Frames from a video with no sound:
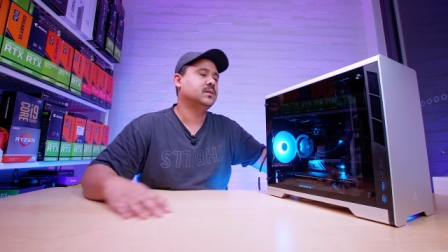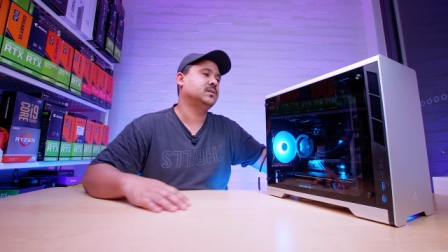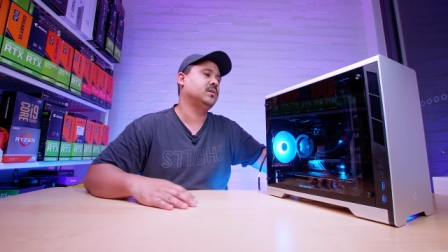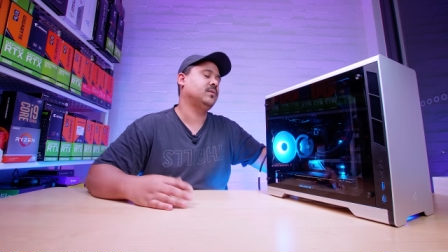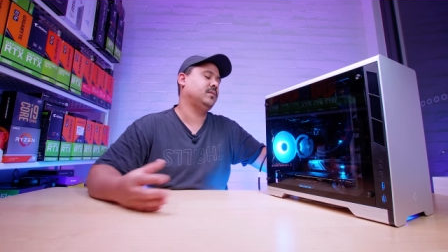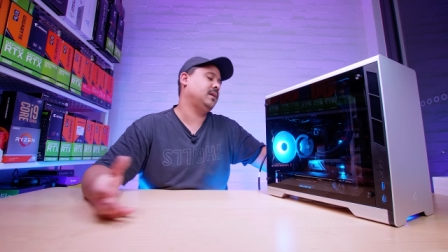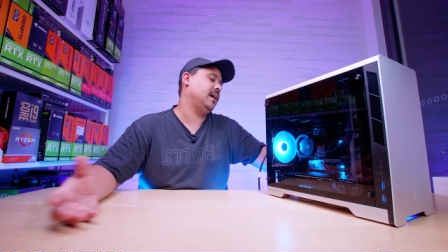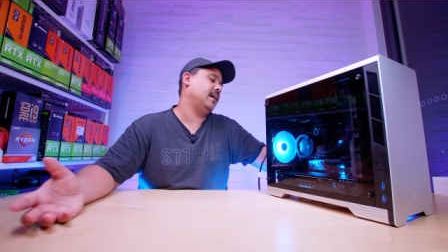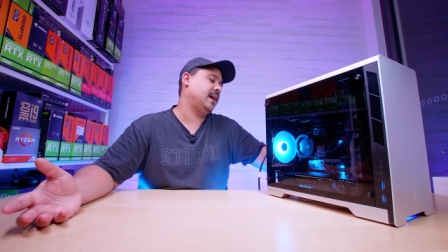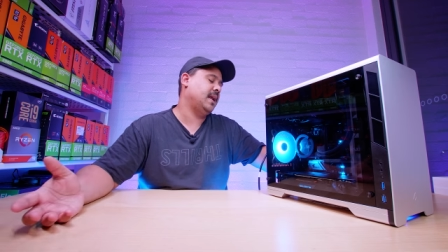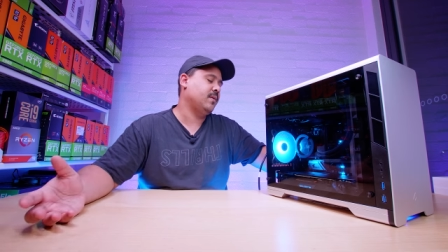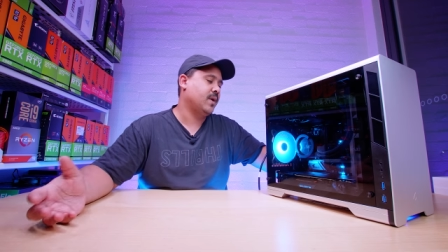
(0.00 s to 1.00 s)
So yeah,
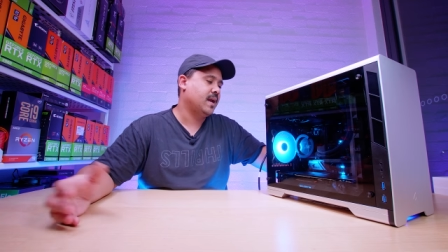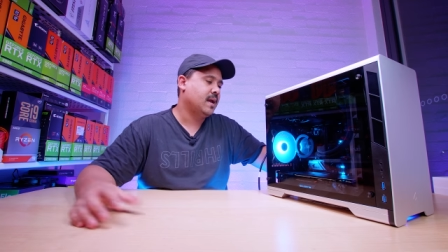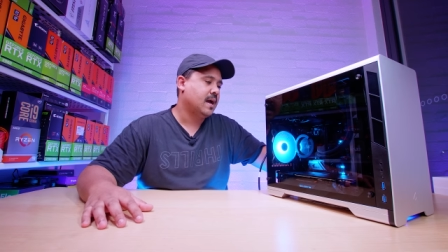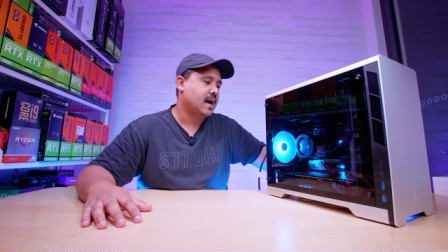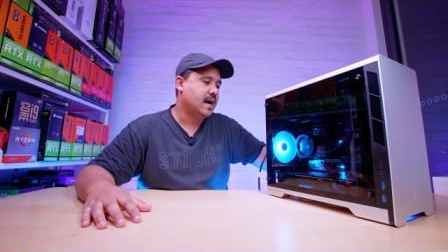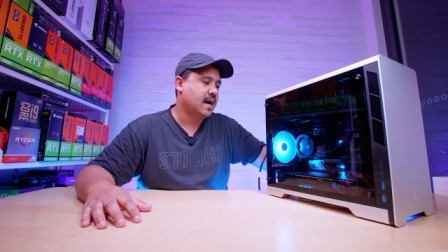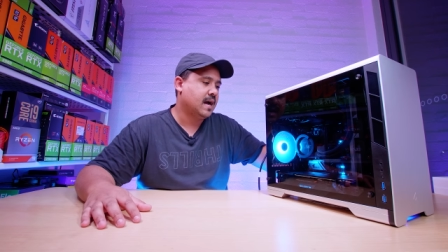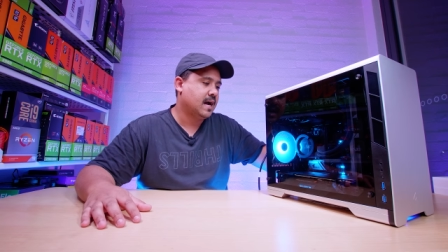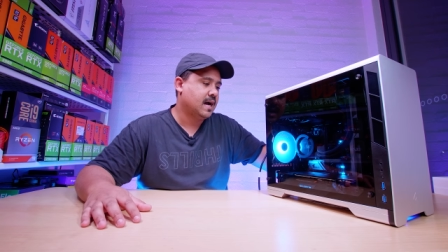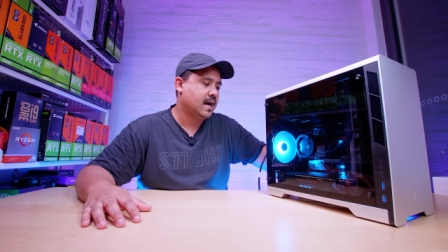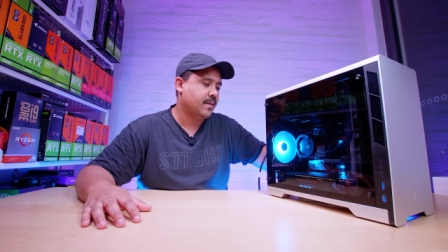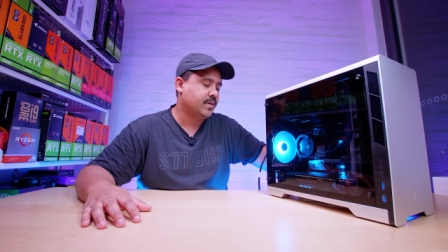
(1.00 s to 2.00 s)
anyway,
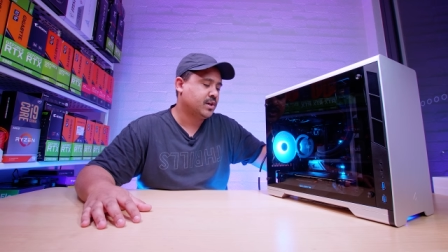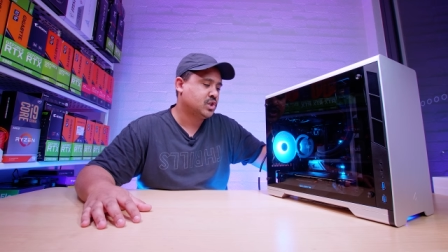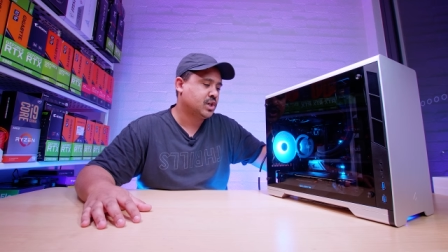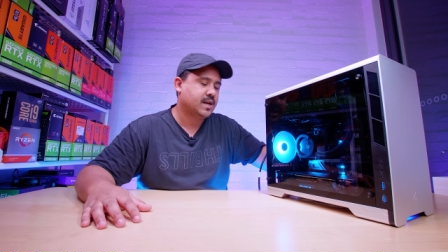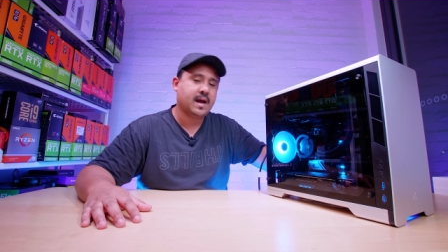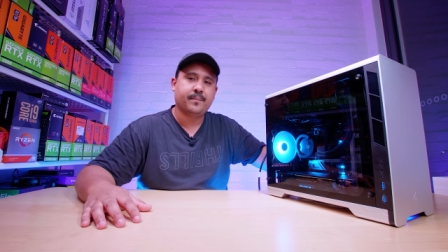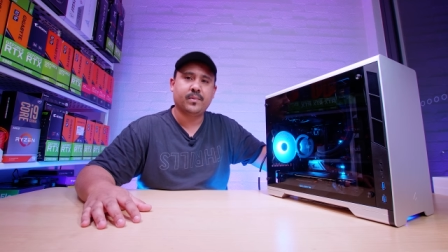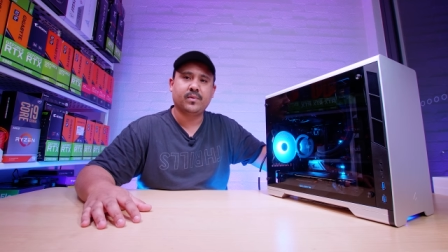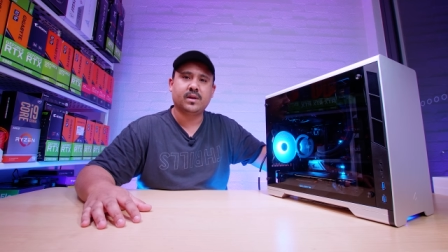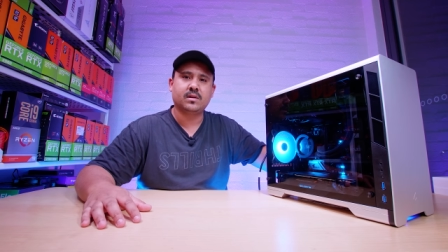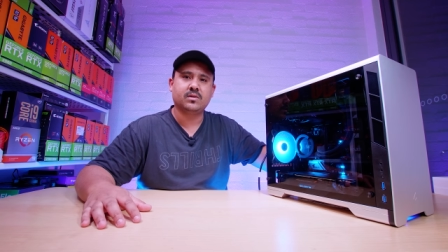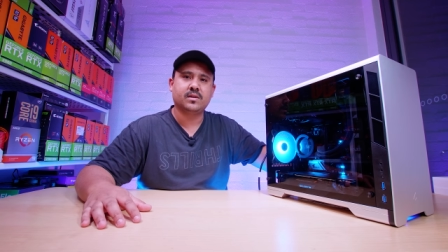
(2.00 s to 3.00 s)
I'm gonna shut up and
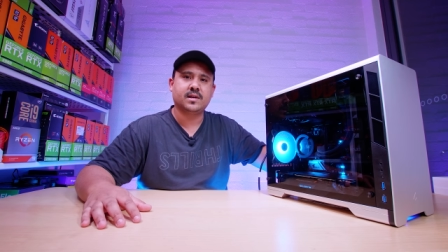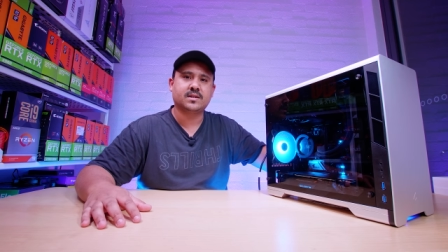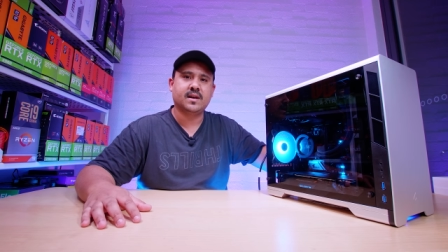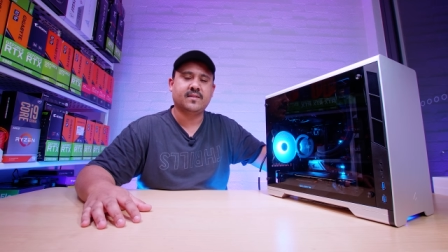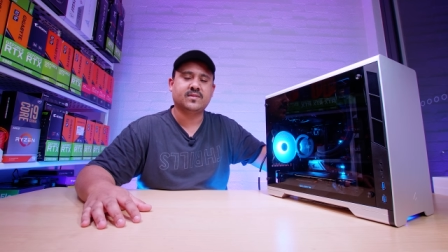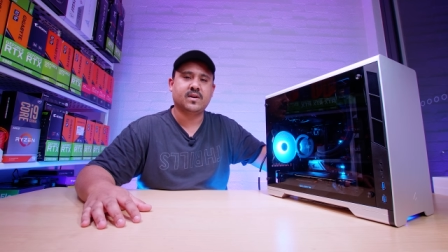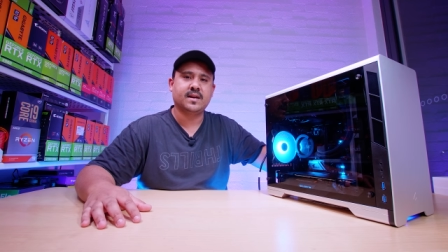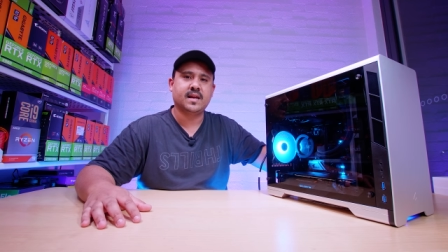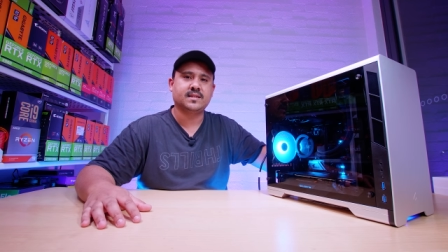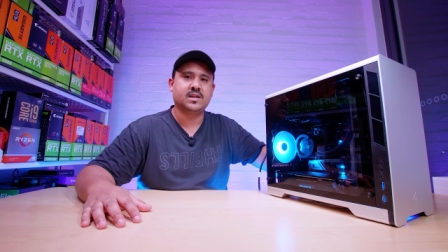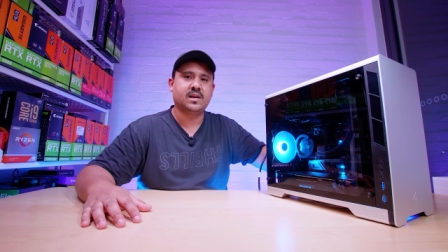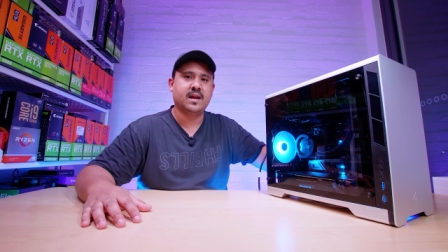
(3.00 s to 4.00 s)
we're gonna do those graphs right
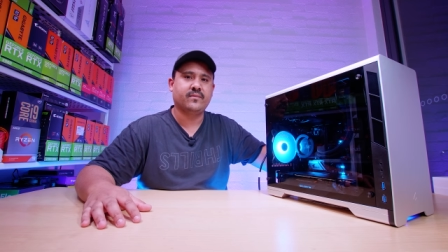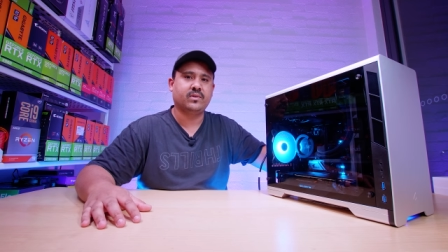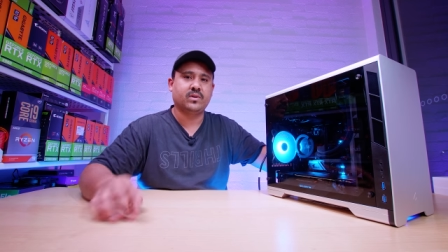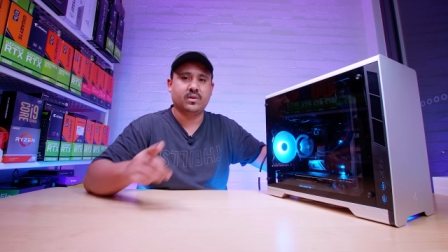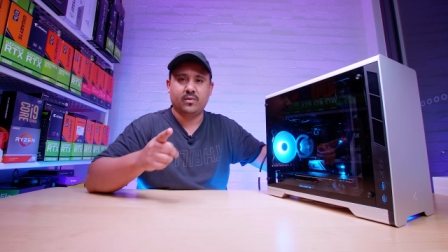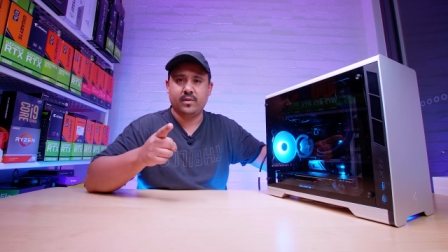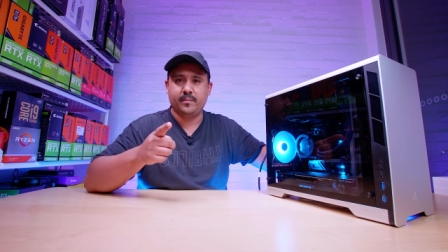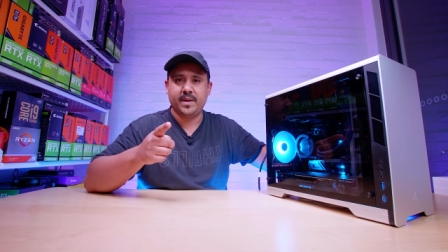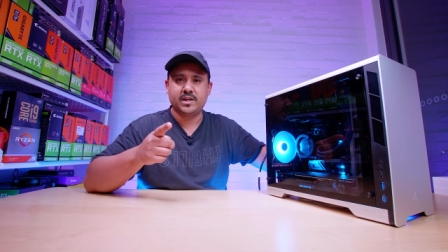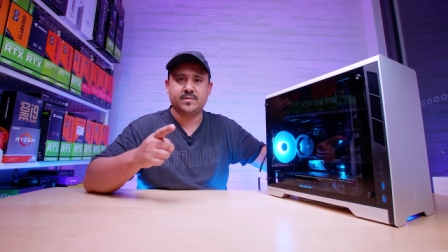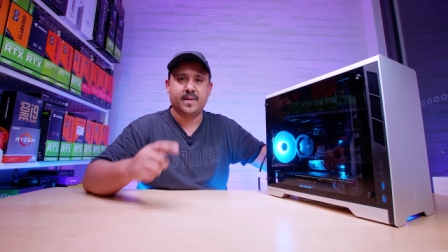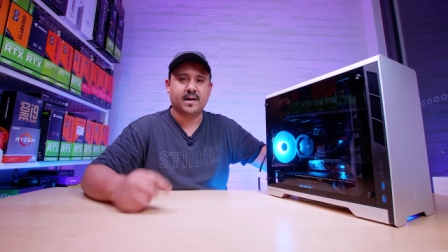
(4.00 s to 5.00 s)
now so you can have a look at all the
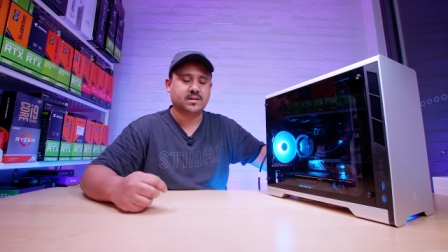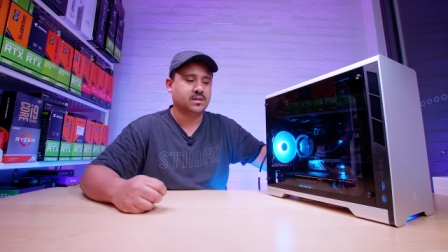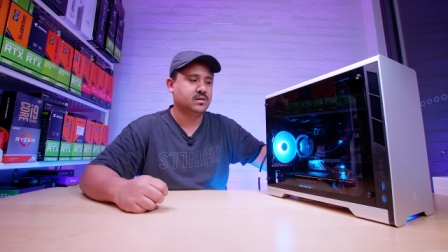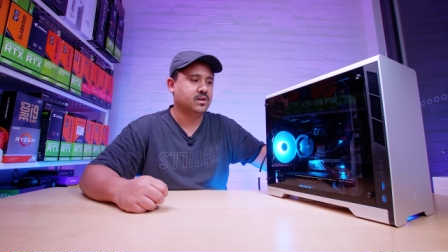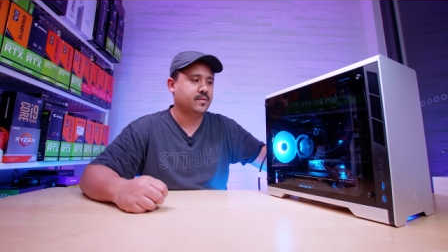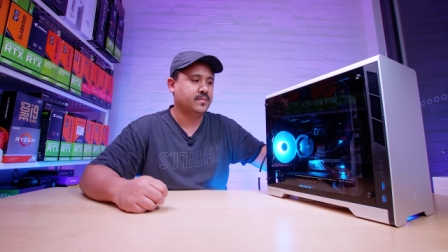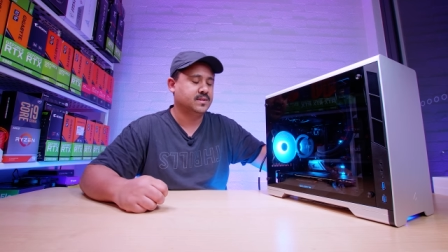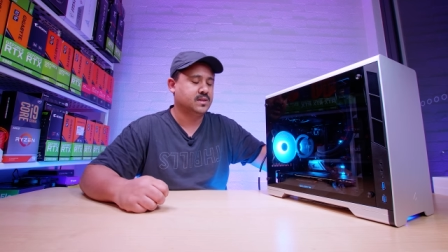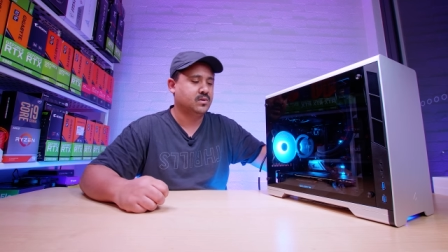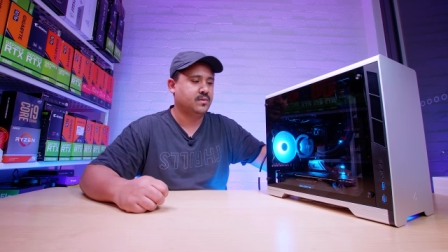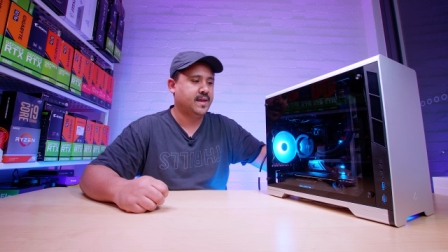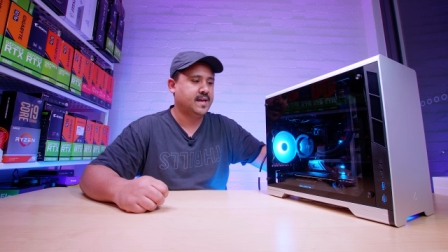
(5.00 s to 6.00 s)
benchmarks and thermals
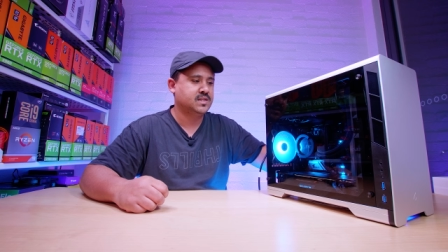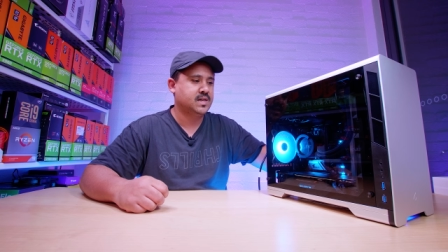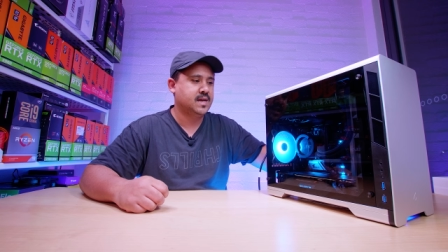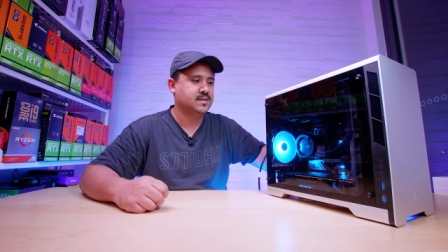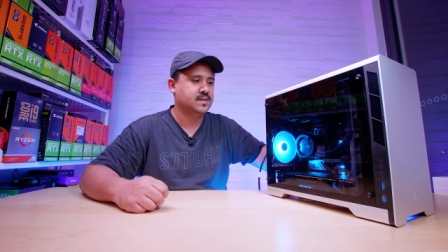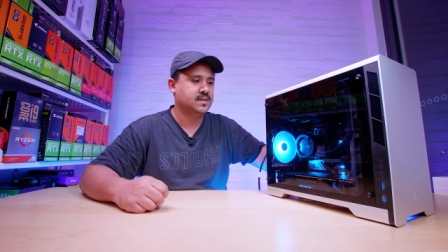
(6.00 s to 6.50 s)
and all that jazz,